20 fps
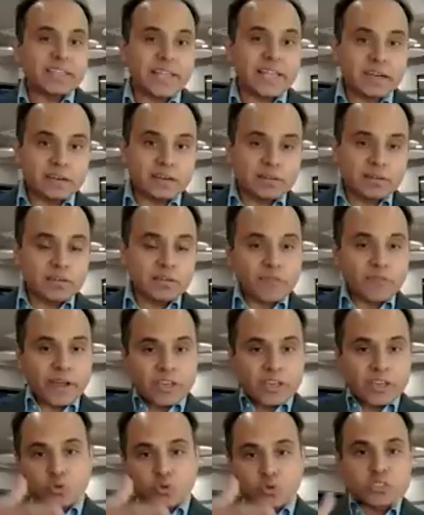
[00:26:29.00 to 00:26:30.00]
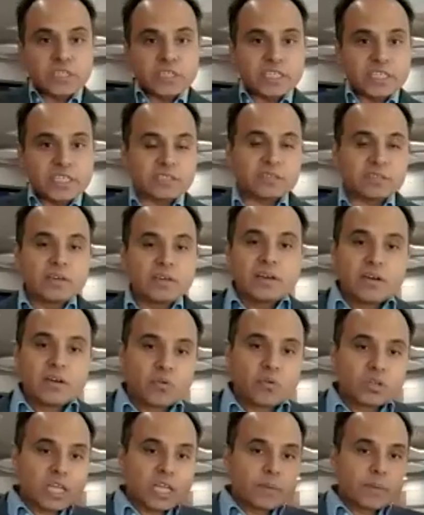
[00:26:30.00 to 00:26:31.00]
that if I use this,
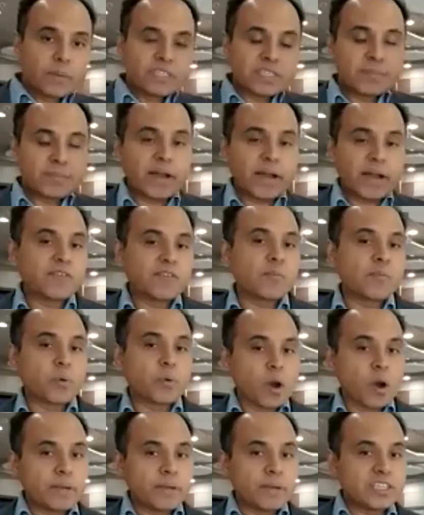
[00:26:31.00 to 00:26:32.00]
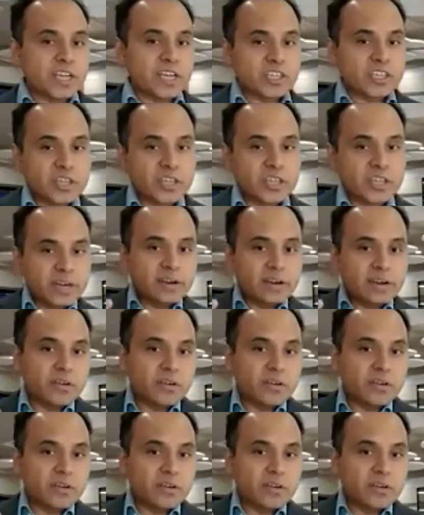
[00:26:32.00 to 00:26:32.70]
could there be some kind of a prompt injection and